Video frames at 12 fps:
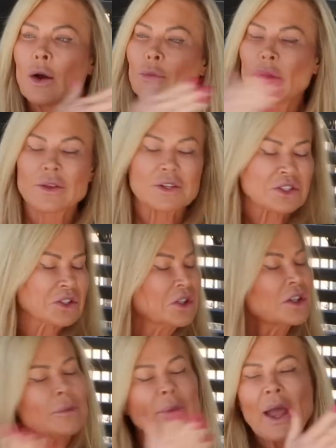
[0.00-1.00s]
whether it's
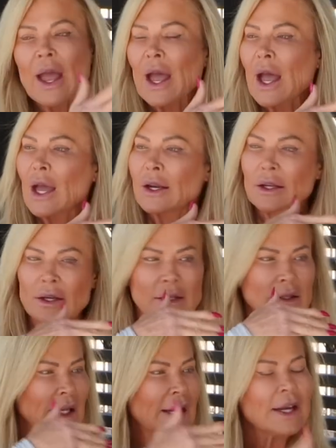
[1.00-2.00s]
good or bad,
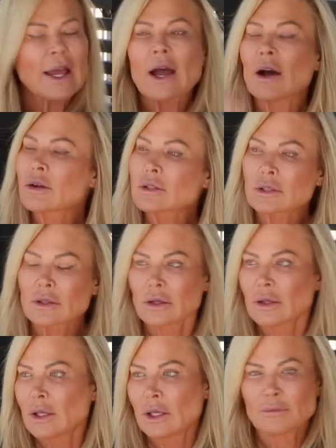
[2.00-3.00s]
laid out
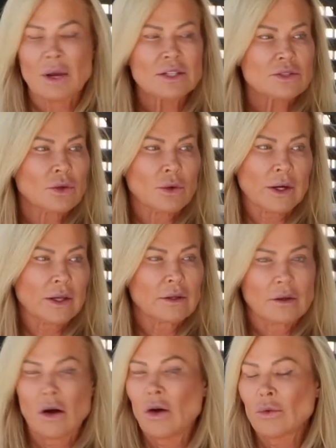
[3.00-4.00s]
in my story
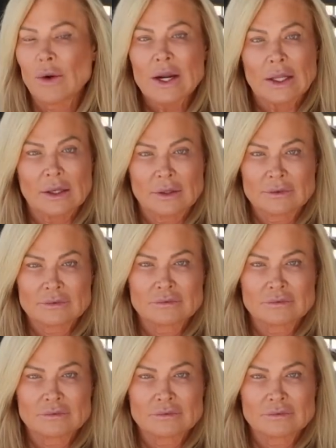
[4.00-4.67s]
already.